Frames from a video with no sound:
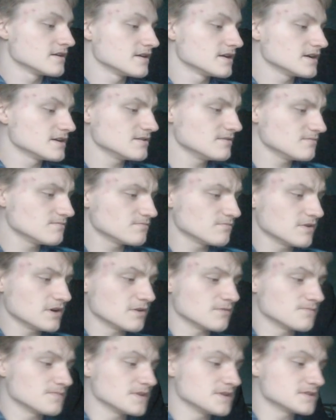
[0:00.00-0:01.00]
And,
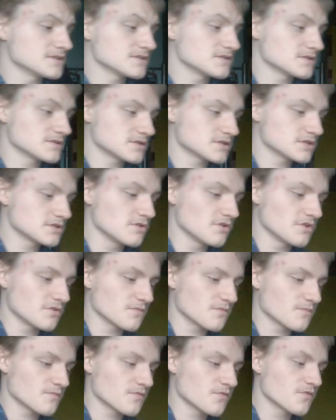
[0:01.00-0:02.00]
well, there's a slight
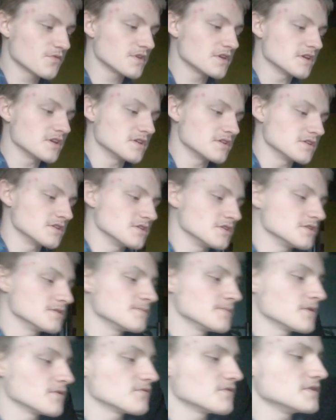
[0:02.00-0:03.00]
thing here.
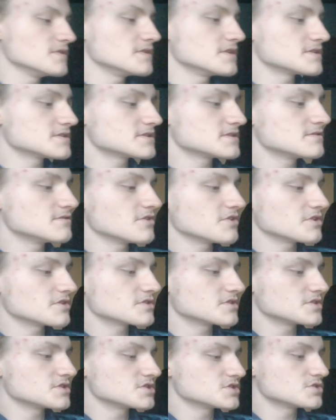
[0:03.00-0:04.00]
I think that's like
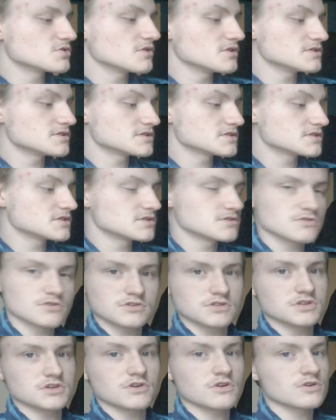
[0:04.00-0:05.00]
the sights, there's like
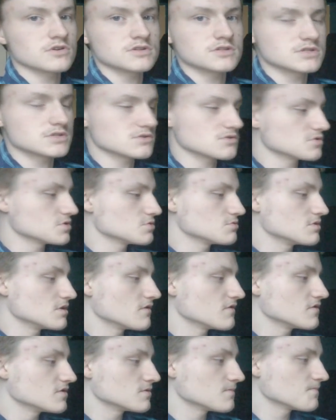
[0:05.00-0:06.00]
the iron sights,
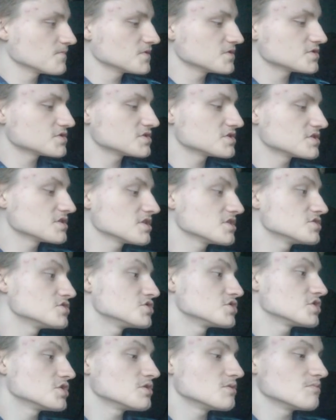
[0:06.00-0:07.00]
whatever, just in case you
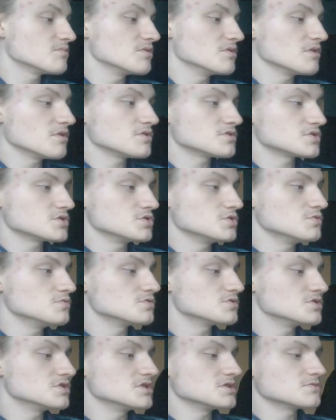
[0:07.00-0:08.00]
can't be asked to
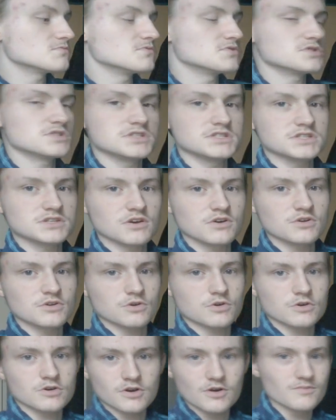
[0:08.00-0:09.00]
use this, which is kind
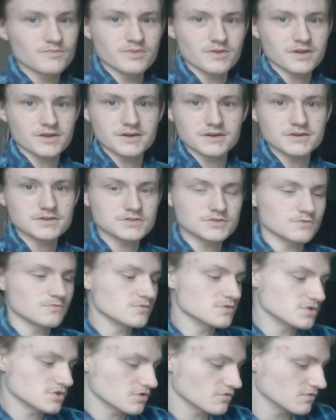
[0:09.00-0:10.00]
of complicated to
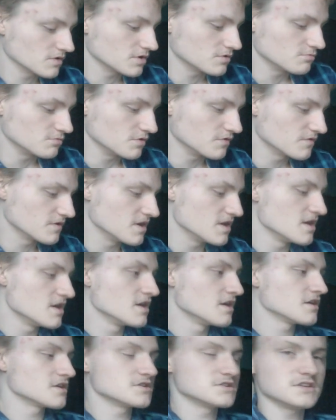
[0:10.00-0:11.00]
work around with,
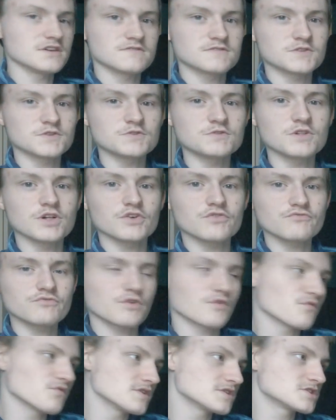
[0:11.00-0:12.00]
because you have to do like
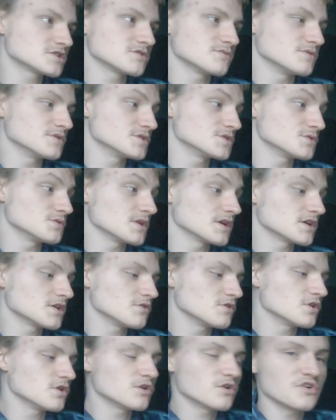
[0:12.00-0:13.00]
rough estimates on how
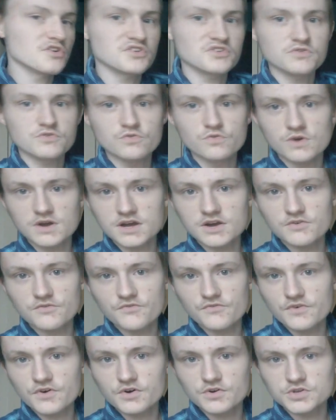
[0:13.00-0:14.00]
high or how
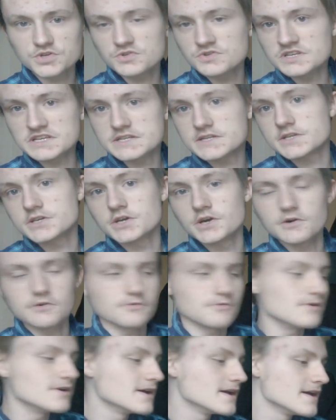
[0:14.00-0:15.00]
far you need to
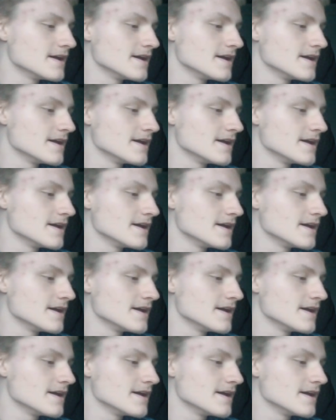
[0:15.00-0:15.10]
go,